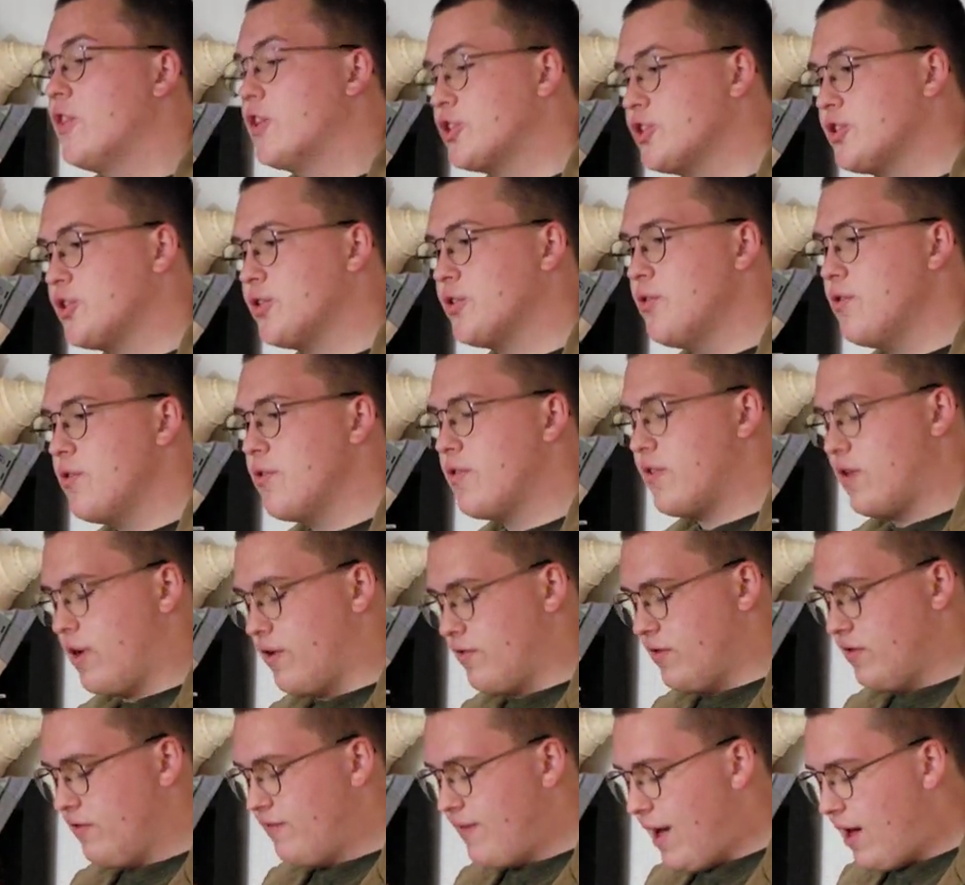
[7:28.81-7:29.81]
The truth
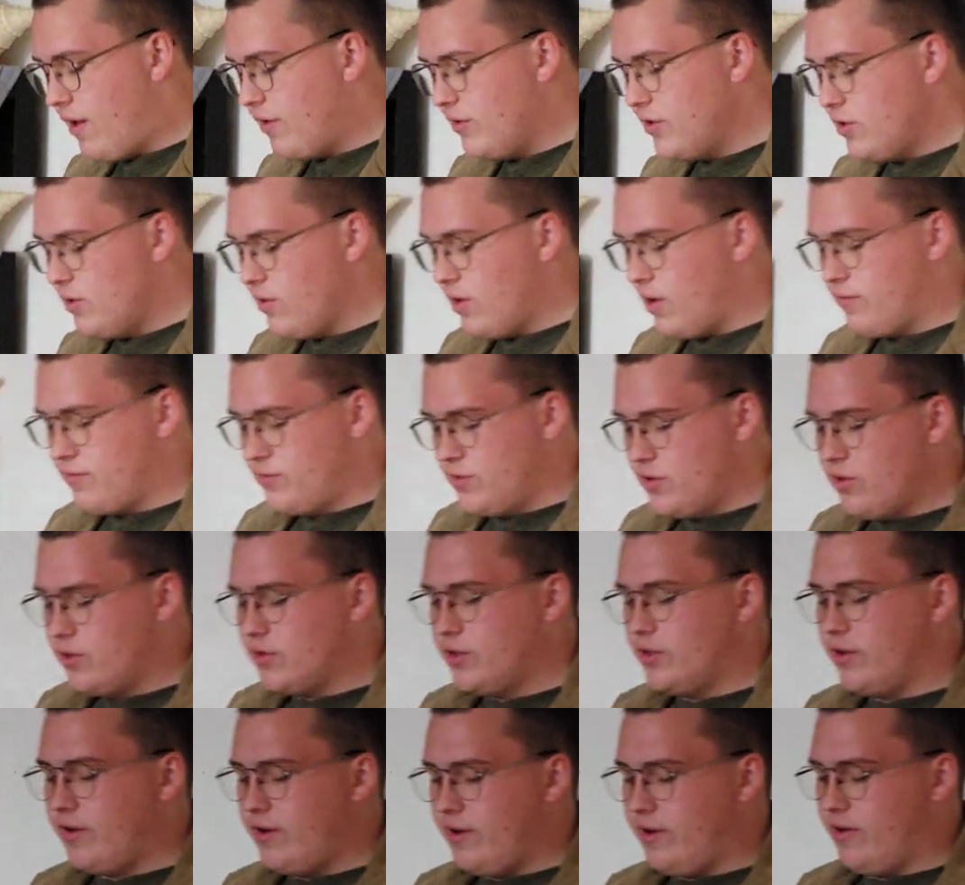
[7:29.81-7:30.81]
of the value of
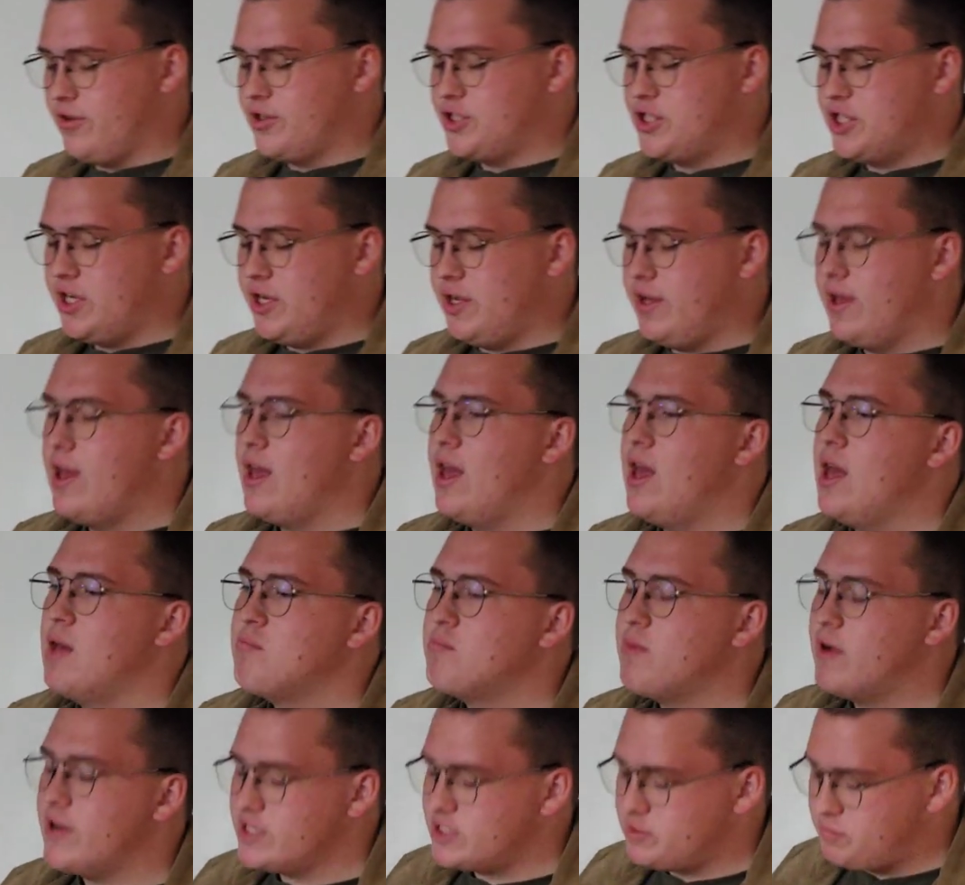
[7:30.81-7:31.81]
nuclear energy
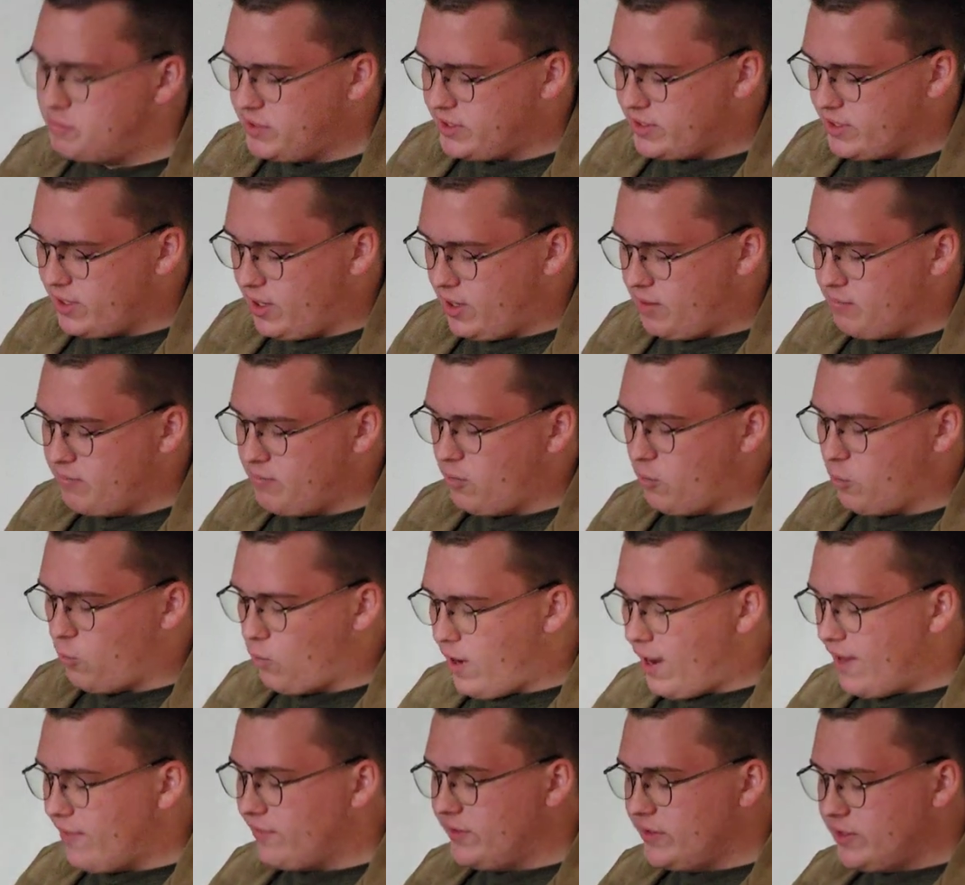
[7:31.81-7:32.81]
must become
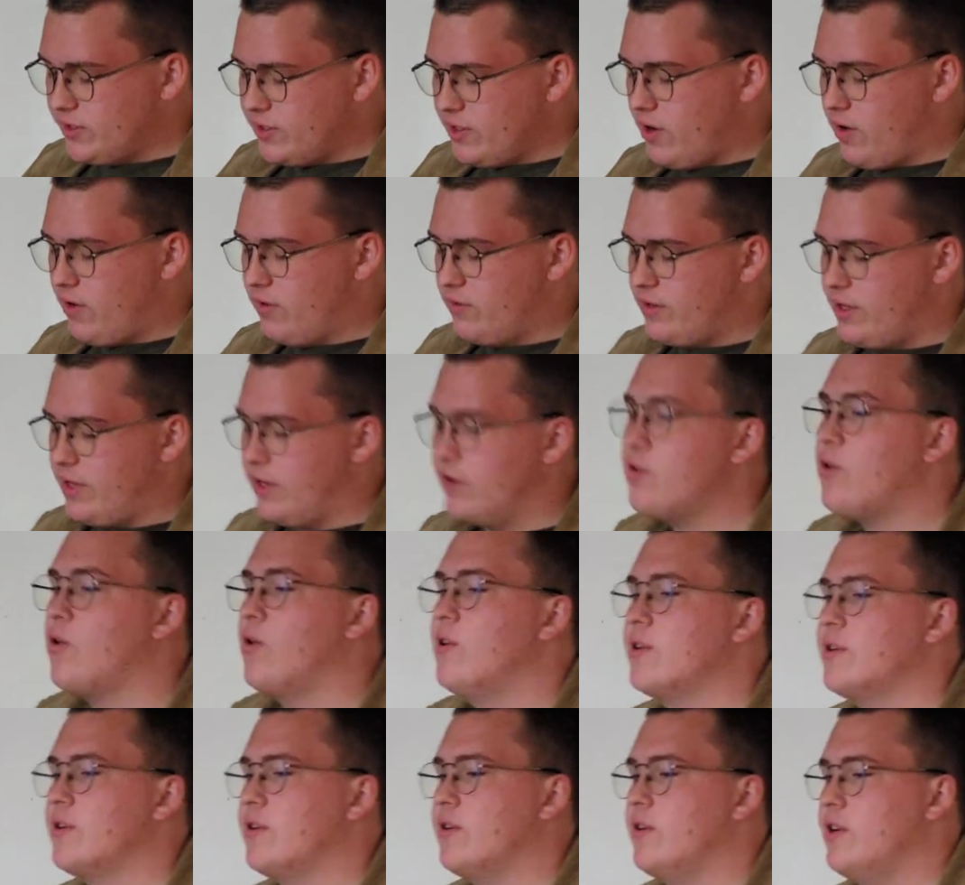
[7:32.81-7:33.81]
widely known in
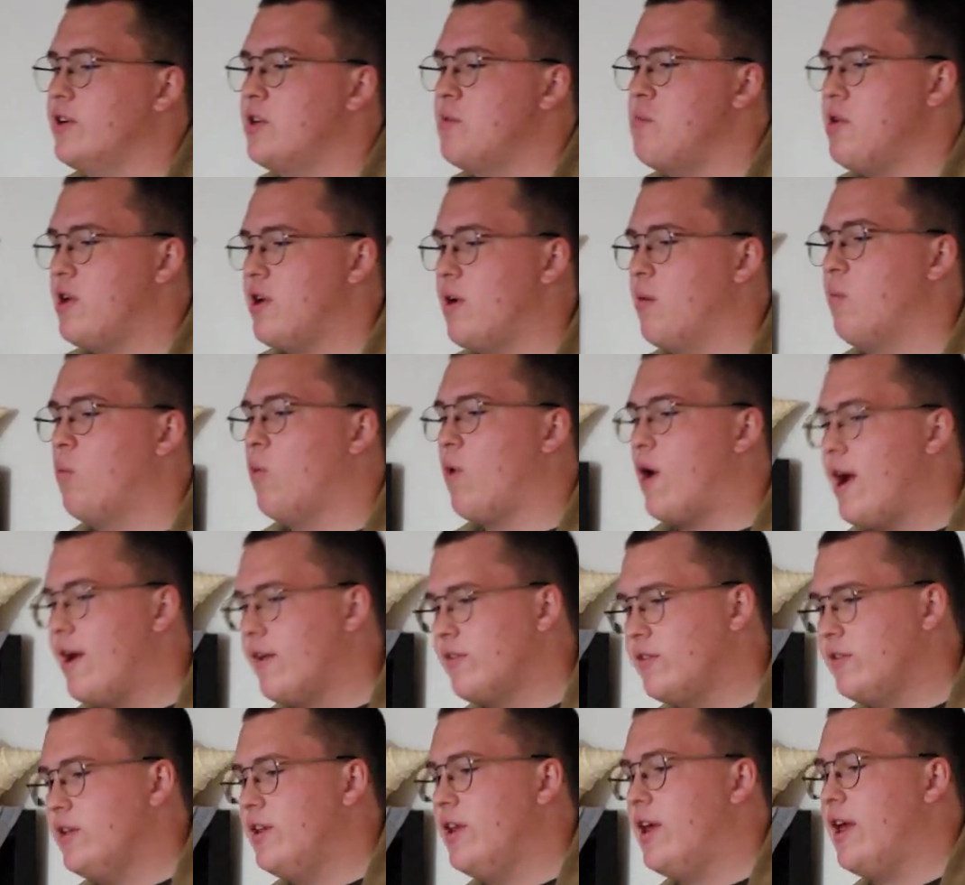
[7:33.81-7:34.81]
order to become
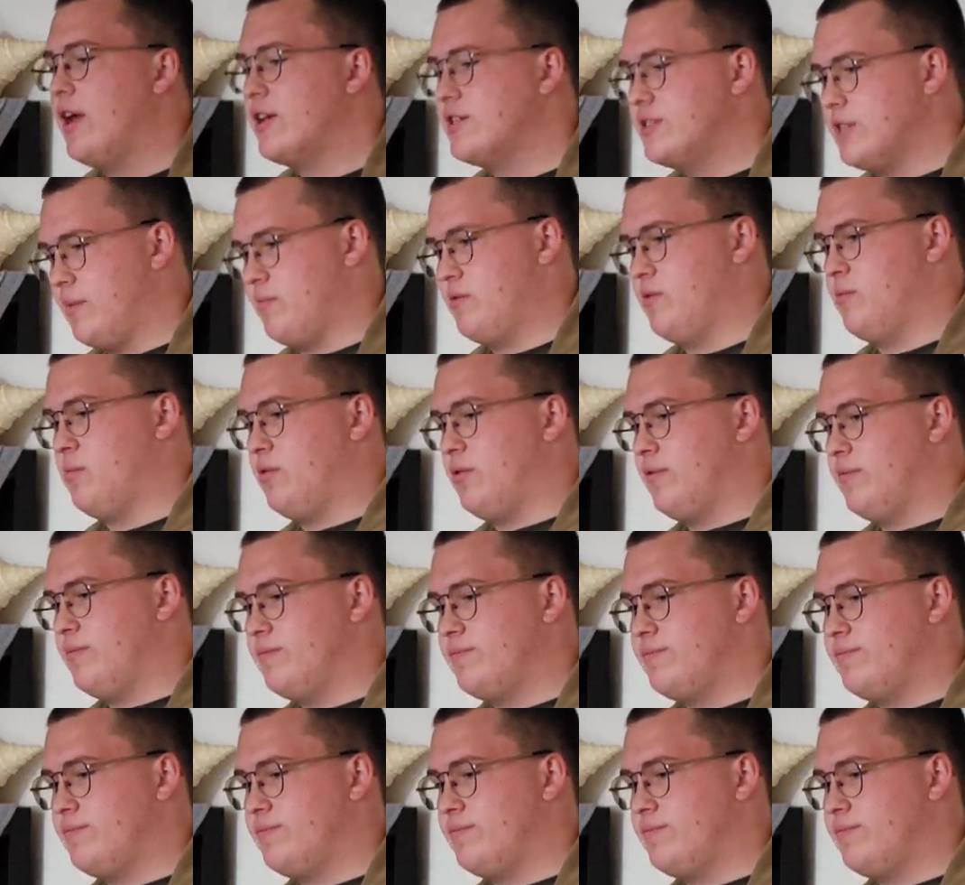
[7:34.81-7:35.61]
widely acceptable.